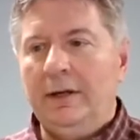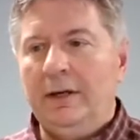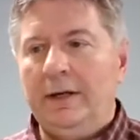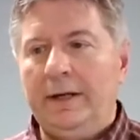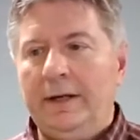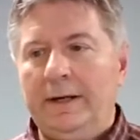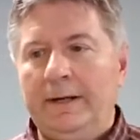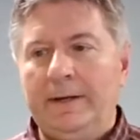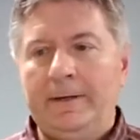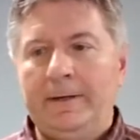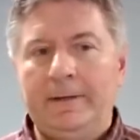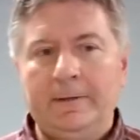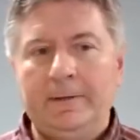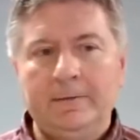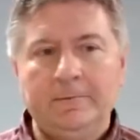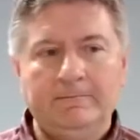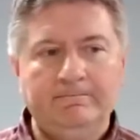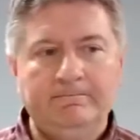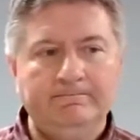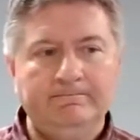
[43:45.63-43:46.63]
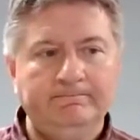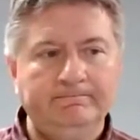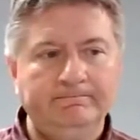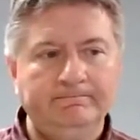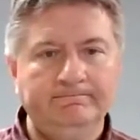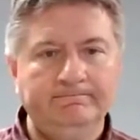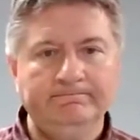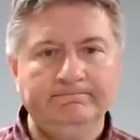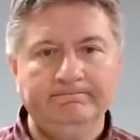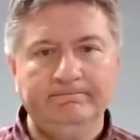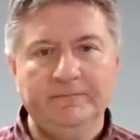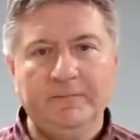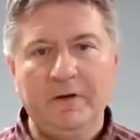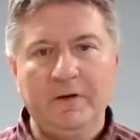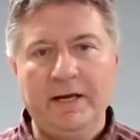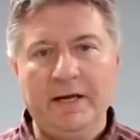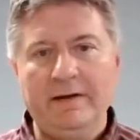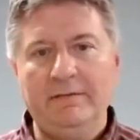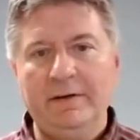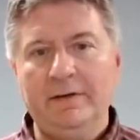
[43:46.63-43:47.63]
If
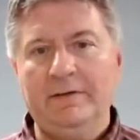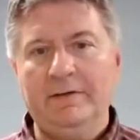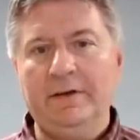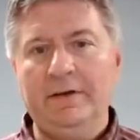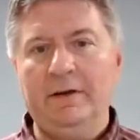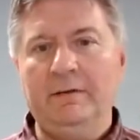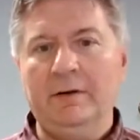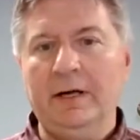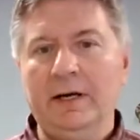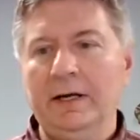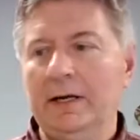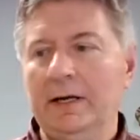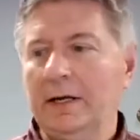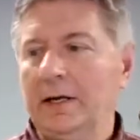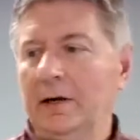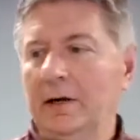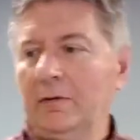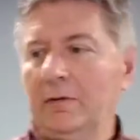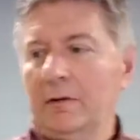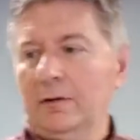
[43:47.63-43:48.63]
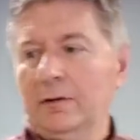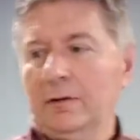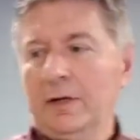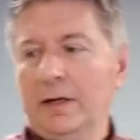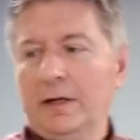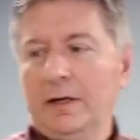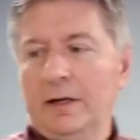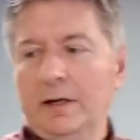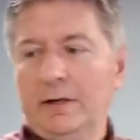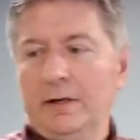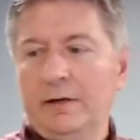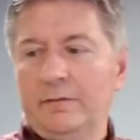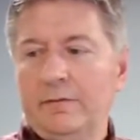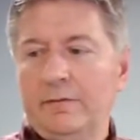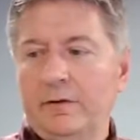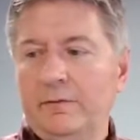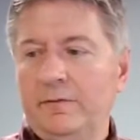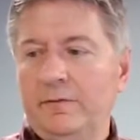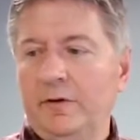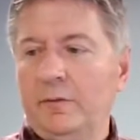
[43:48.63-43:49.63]
you have anything right now, I'll hang on here
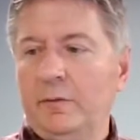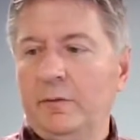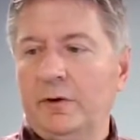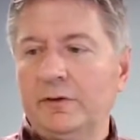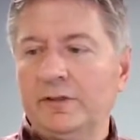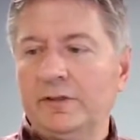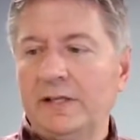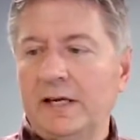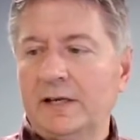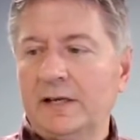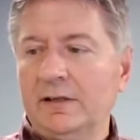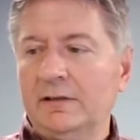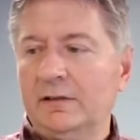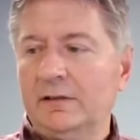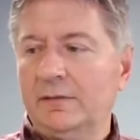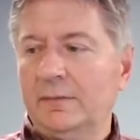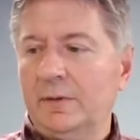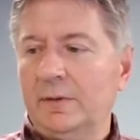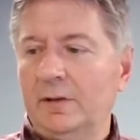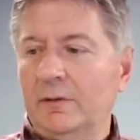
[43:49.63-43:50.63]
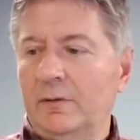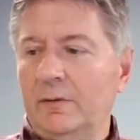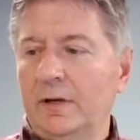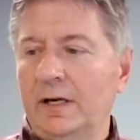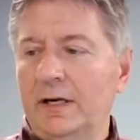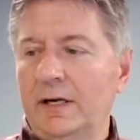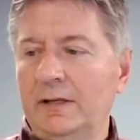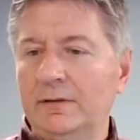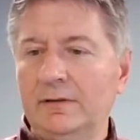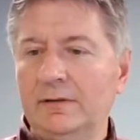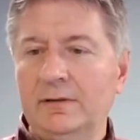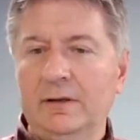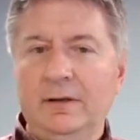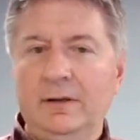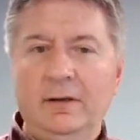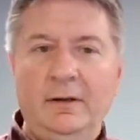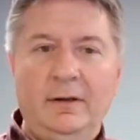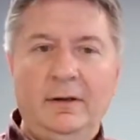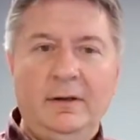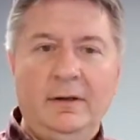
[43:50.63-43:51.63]
for a few more seconds, but otherwise,
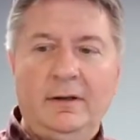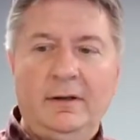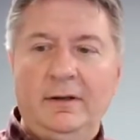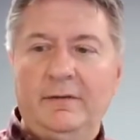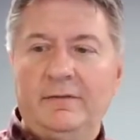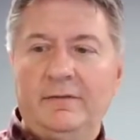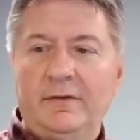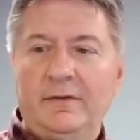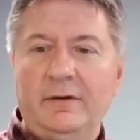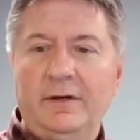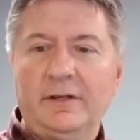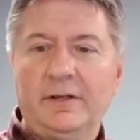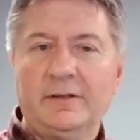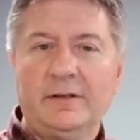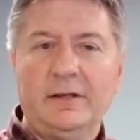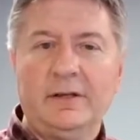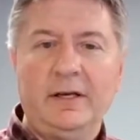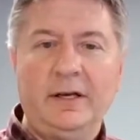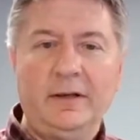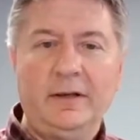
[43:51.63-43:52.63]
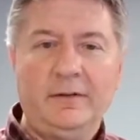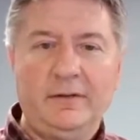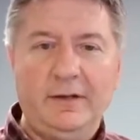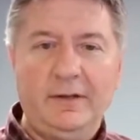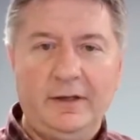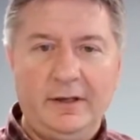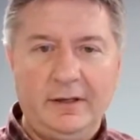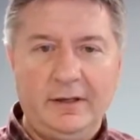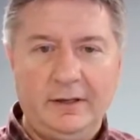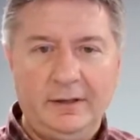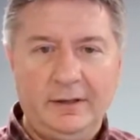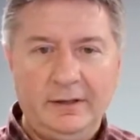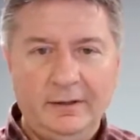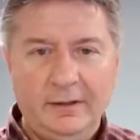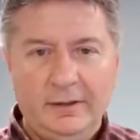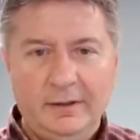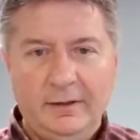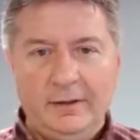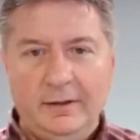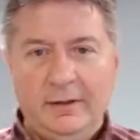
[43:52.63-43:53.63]
if there isn't anything,
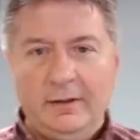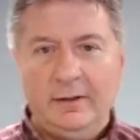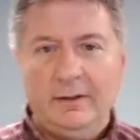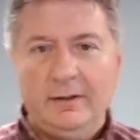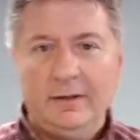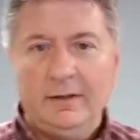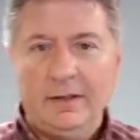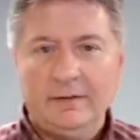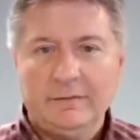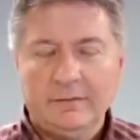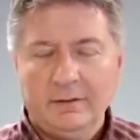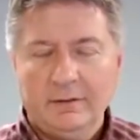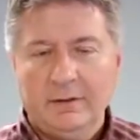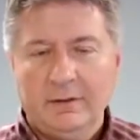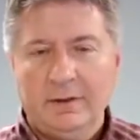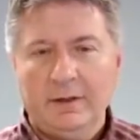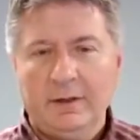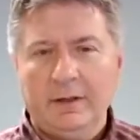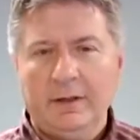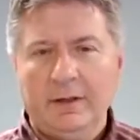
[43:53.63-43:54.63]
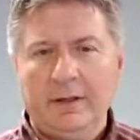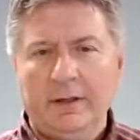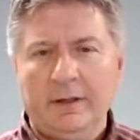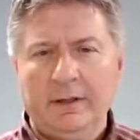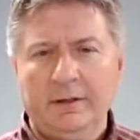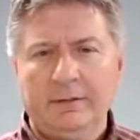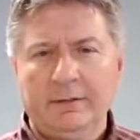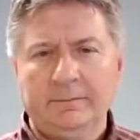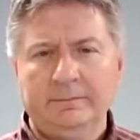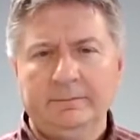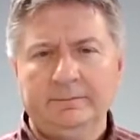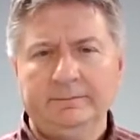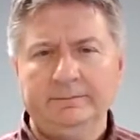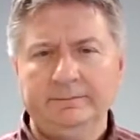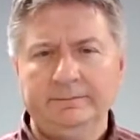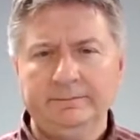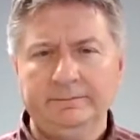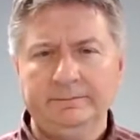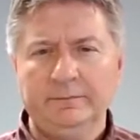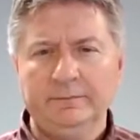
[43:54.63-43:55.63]
definitely
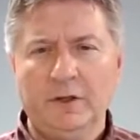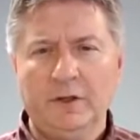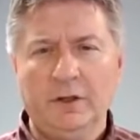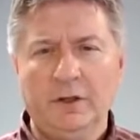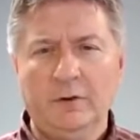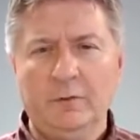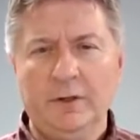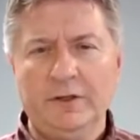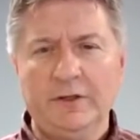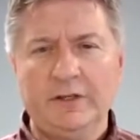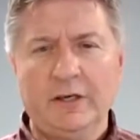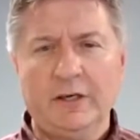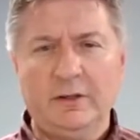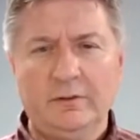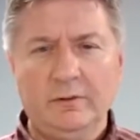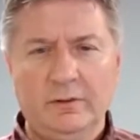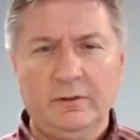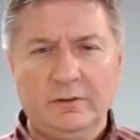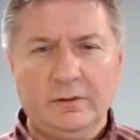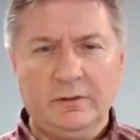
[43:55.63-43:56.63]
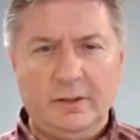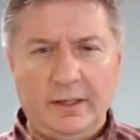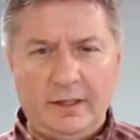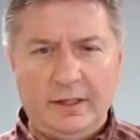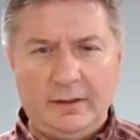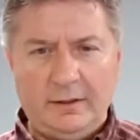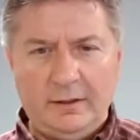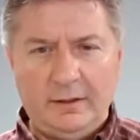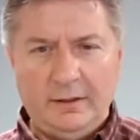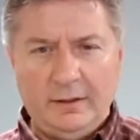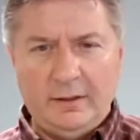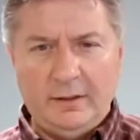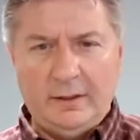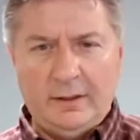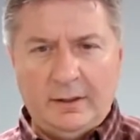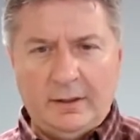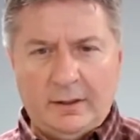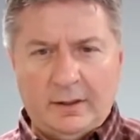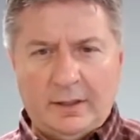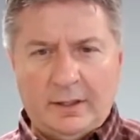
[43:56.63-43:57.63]
reach out to us later.
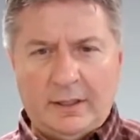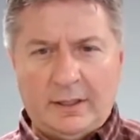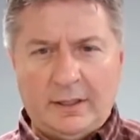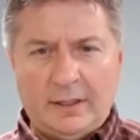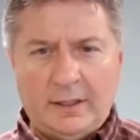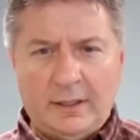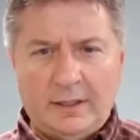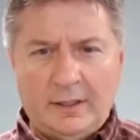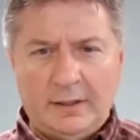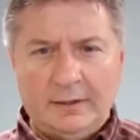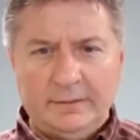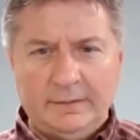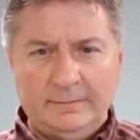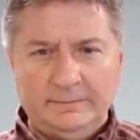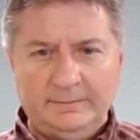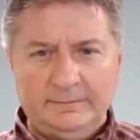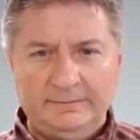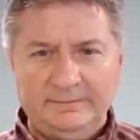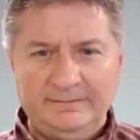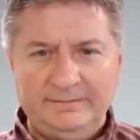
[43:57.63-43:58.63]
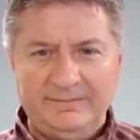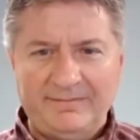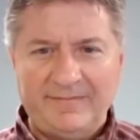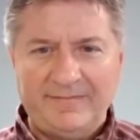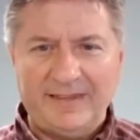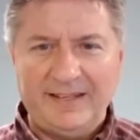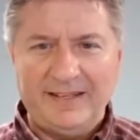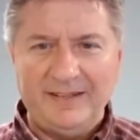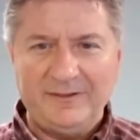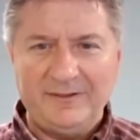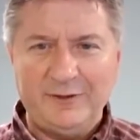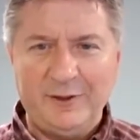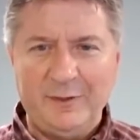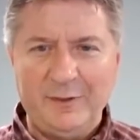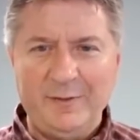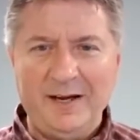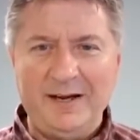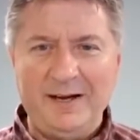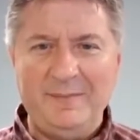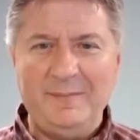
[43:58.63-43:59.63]
So you made a